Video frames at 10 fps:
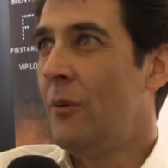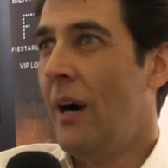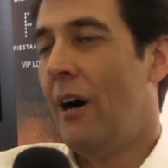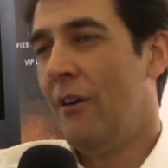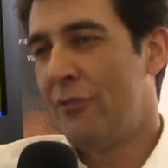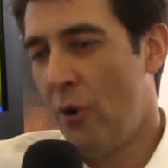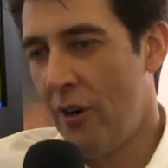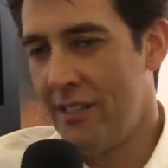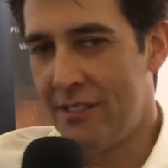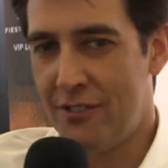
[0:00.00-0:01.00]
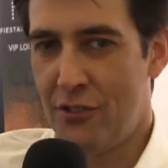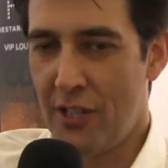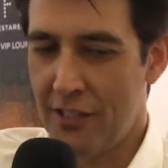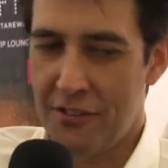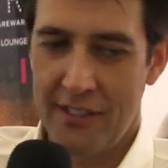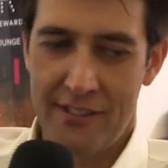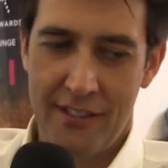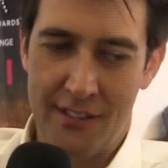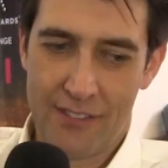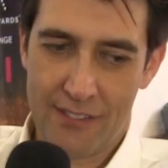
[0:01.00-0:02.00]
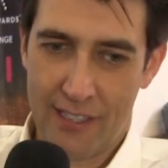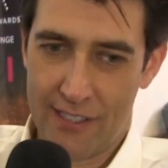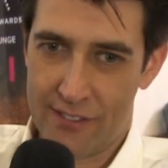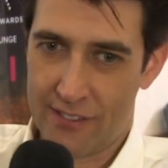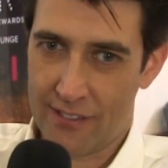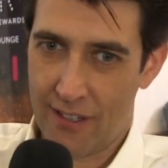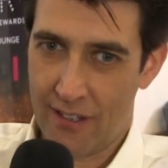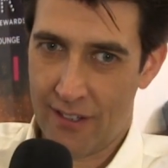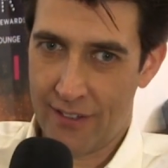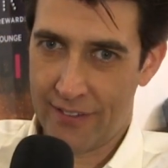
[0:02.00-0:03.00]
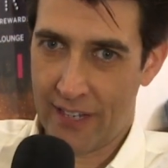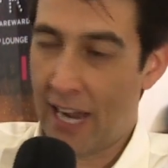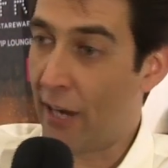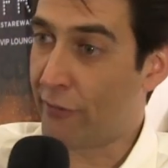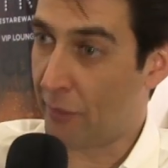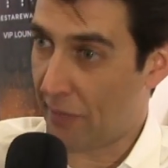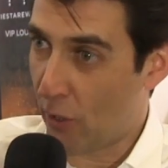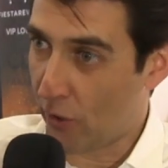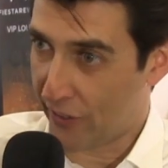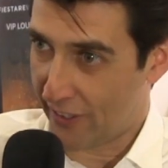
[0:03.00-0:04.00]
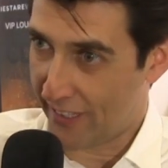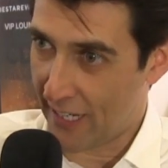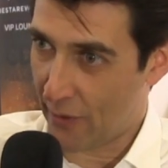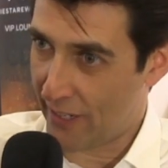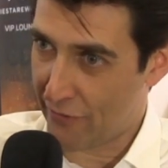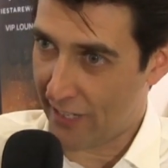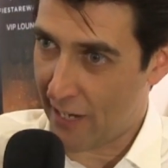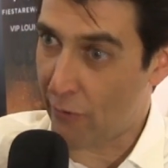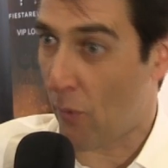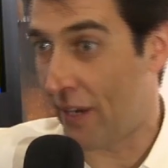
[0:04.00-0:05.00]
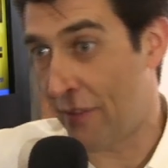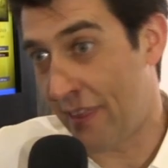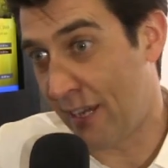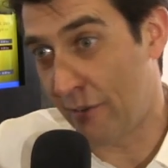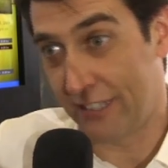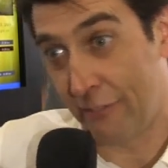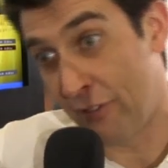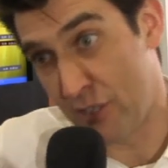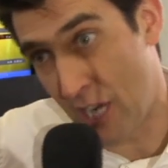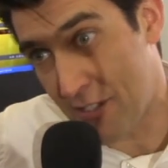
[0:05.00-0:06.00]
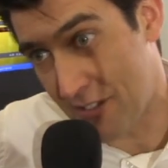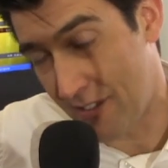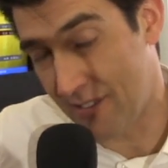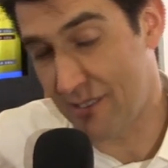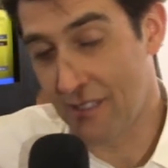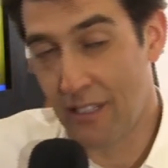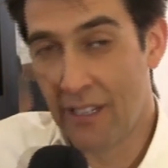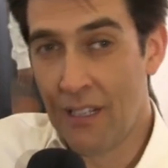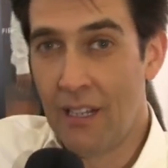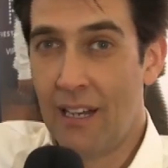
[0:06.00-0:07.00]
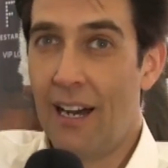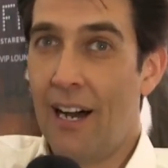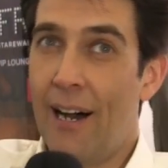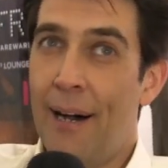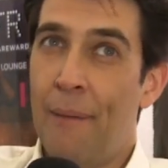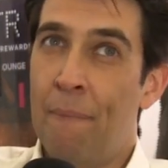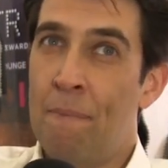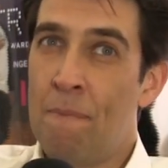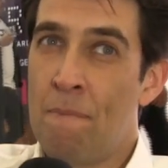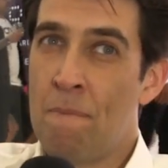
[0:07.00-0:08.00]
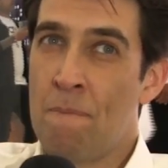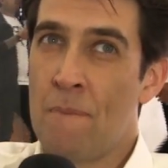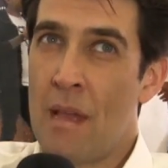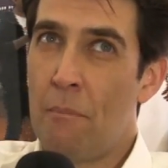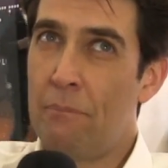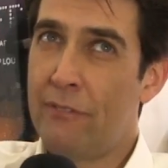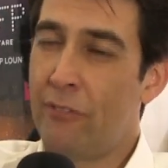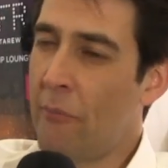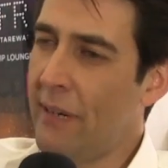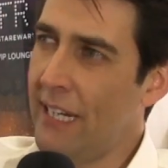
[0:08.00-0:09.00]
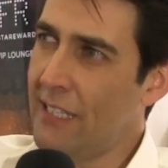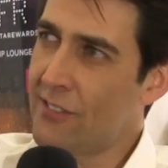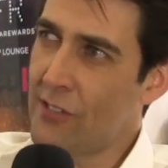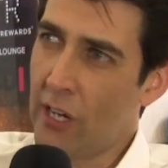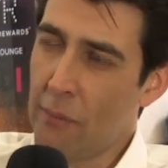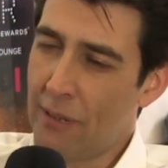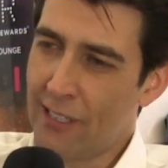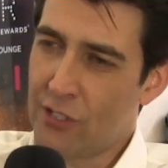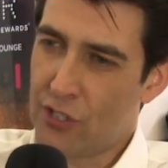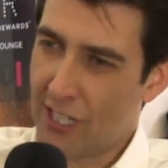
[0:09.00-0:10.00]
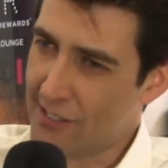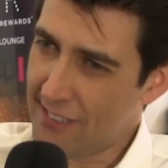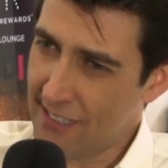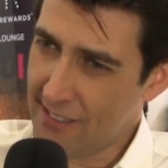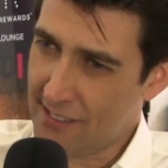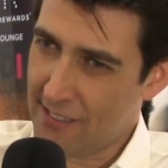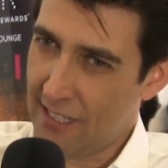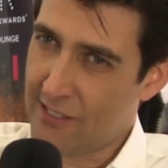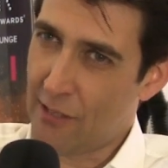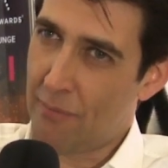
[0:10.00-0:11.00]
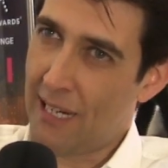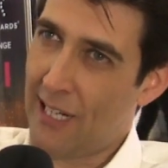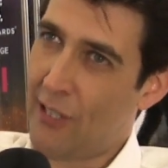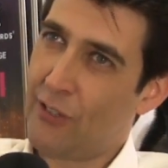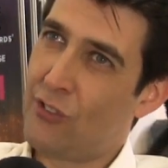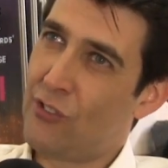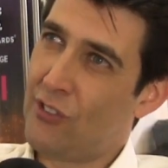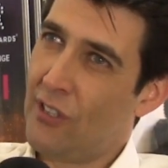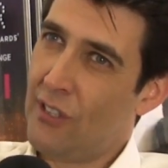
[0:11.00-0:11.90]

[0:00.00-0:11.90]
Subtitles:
Well, of course, justice is on the eye of the beholder. Everyone think of a different justice. Um, but for me, it's not about justice. It's about